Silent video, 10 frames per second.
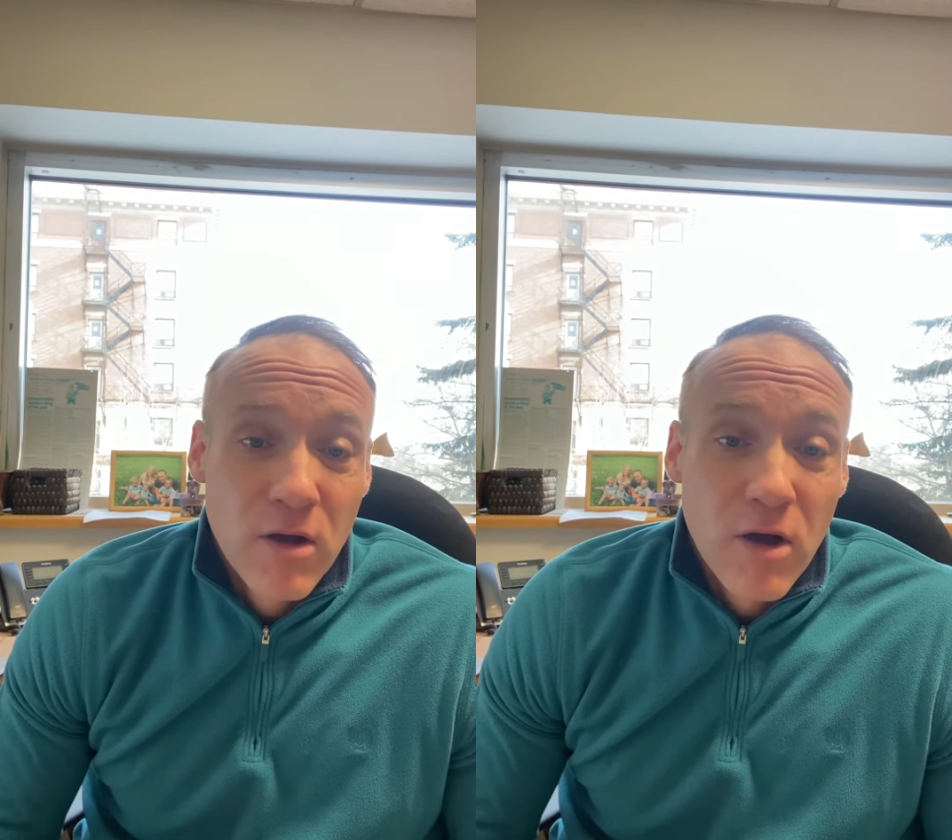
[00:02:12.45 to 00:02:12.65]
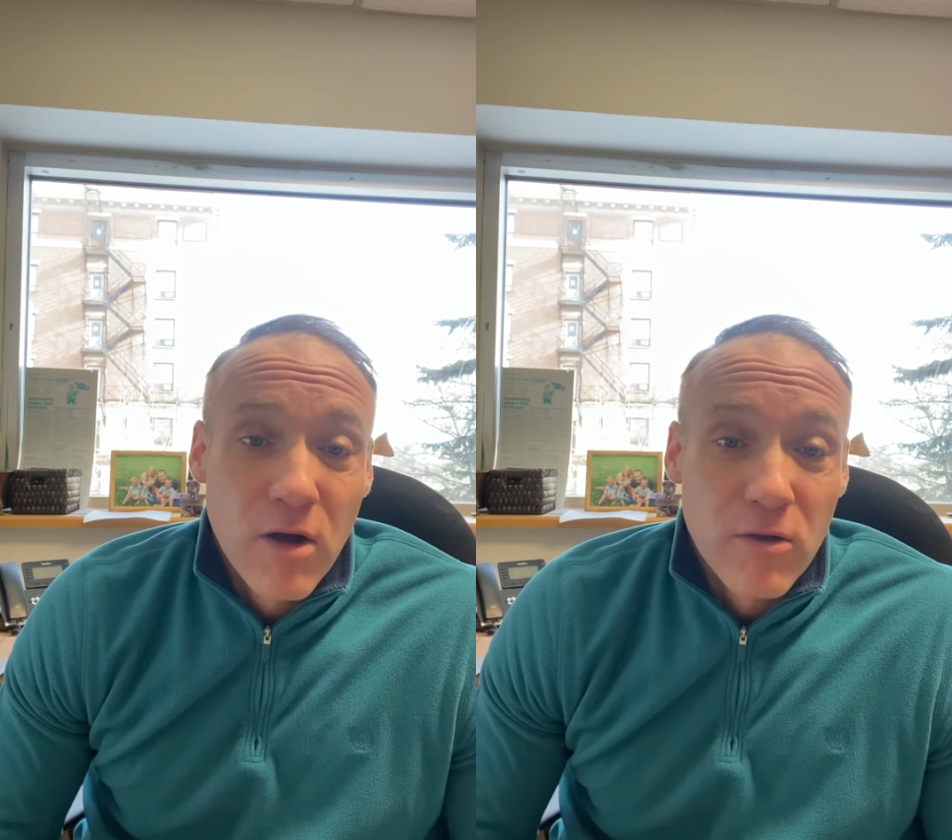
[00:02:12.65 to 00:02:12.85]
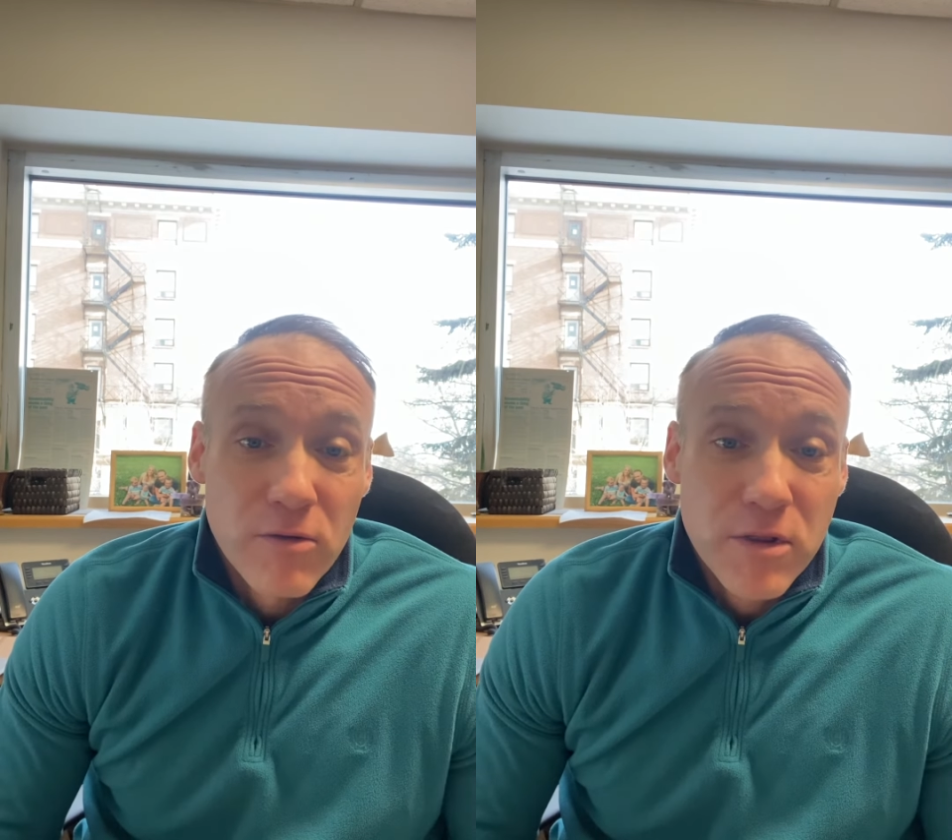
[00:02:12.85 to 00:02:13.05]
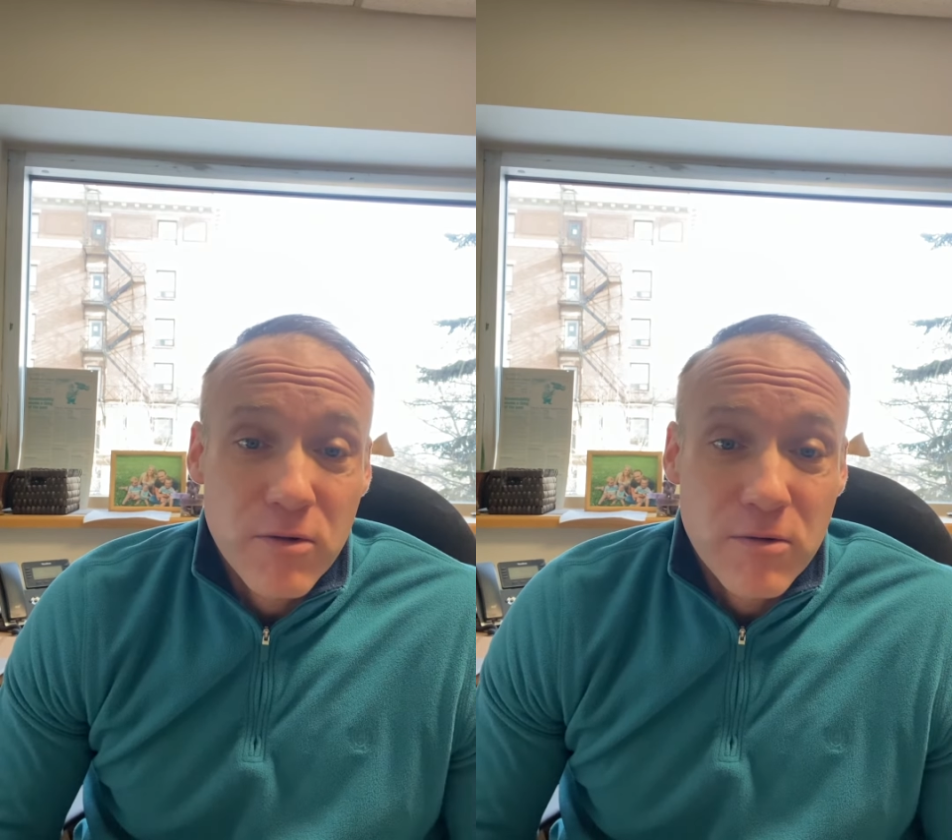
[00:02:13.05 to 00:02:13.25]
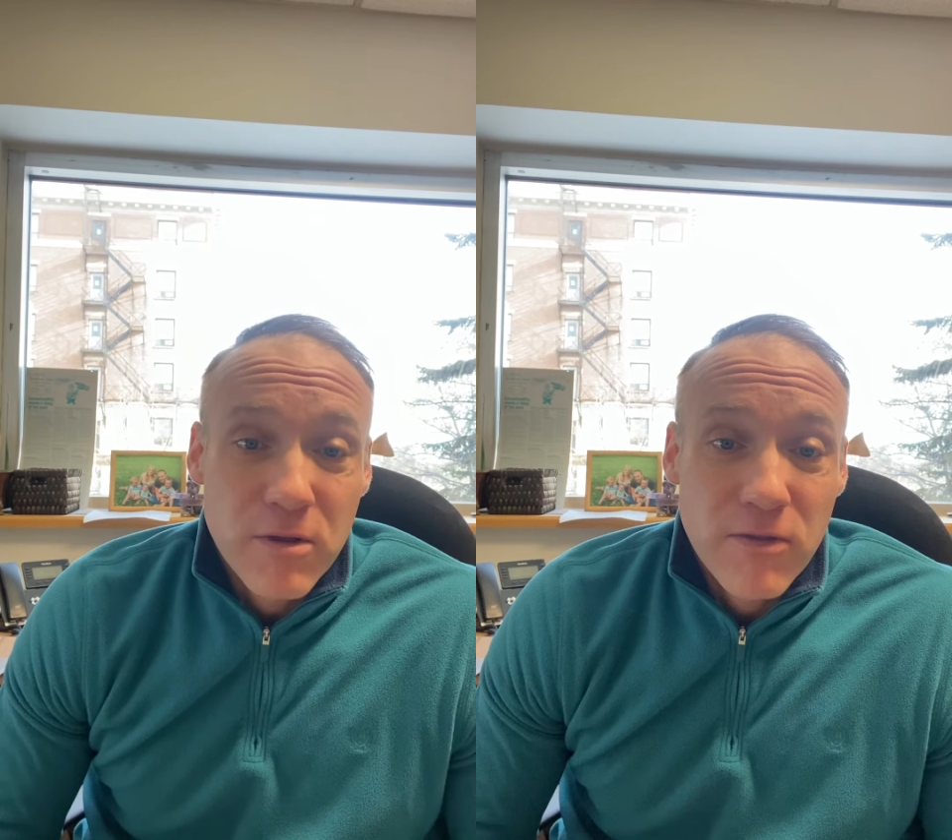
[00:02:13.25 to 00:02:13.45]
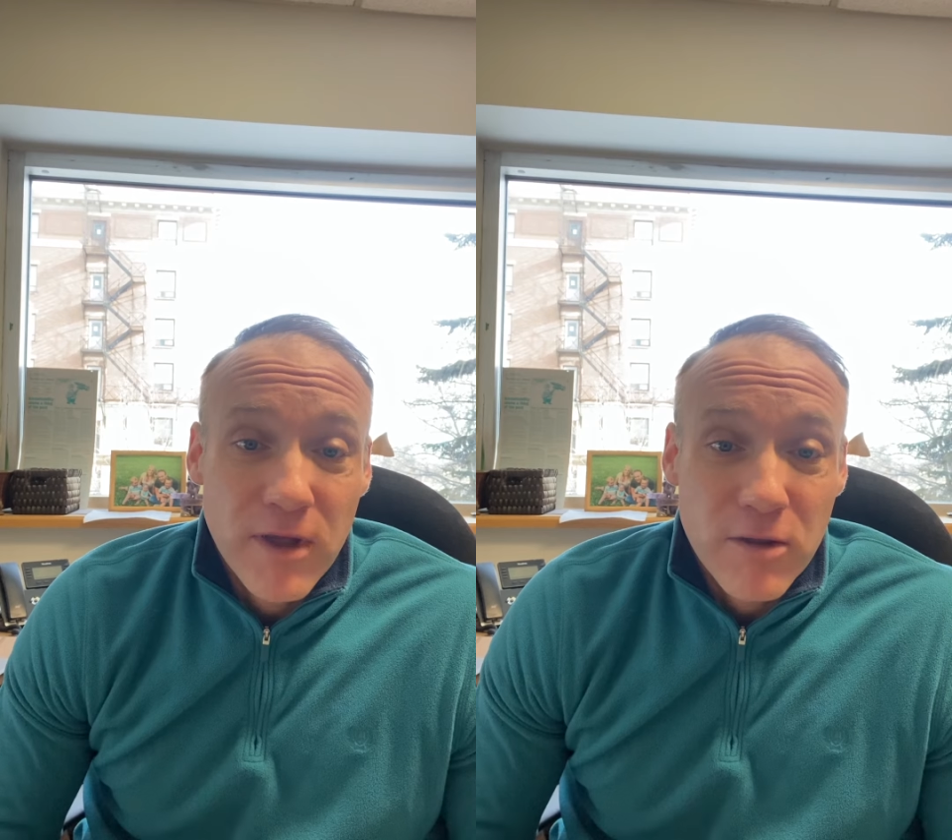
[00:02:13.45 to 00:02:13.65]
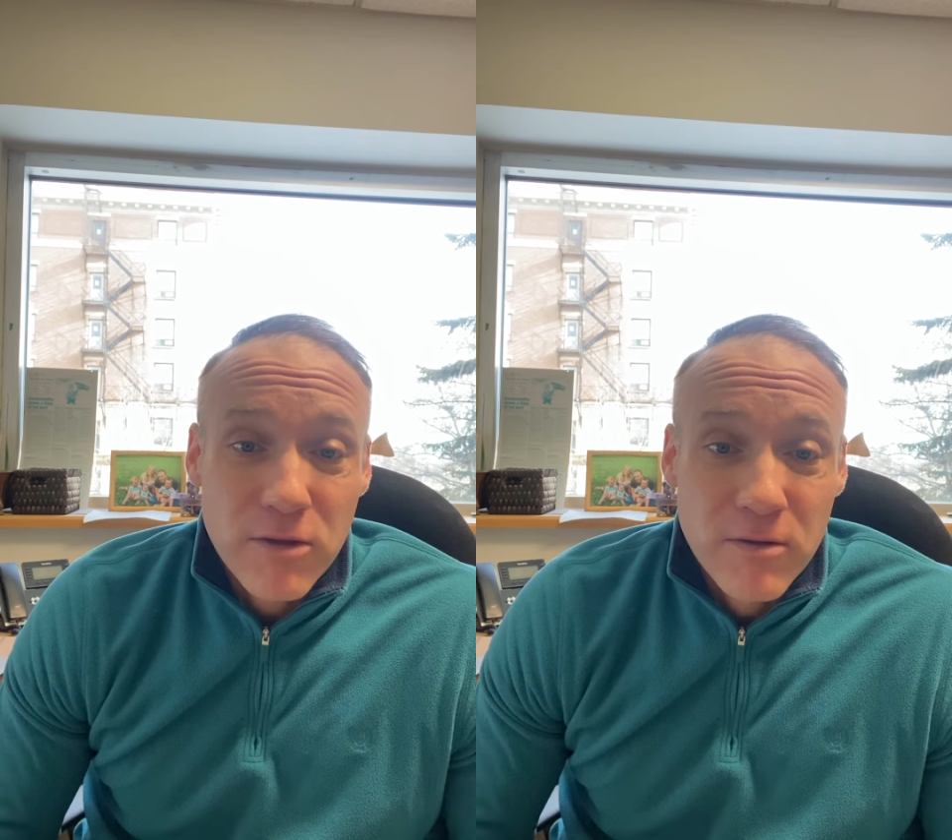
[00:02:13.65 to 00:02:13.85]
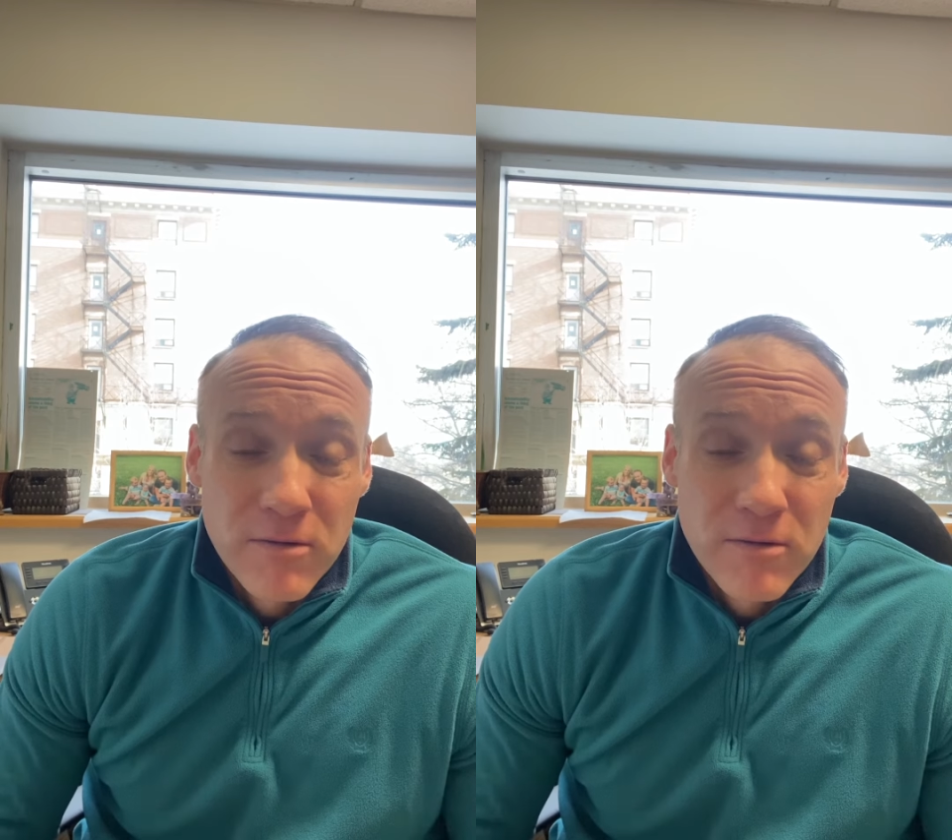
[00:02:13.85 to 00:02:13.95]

all those sorts of things.